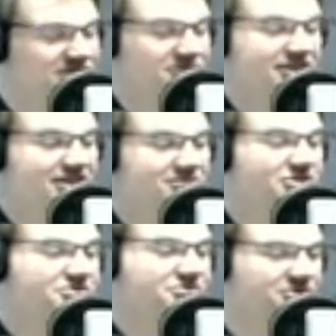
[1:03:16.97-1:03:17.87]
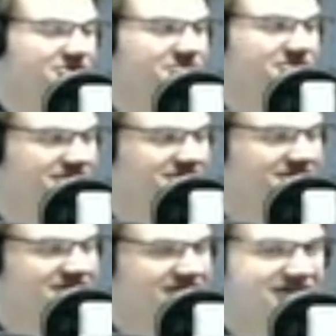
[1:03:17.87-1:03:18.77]
I'm all for, but
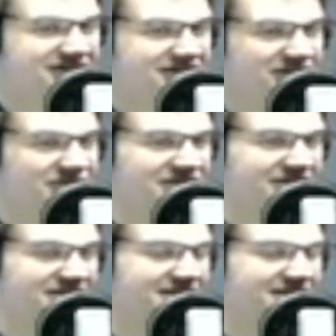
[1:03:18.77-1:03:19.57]
they're definitely not the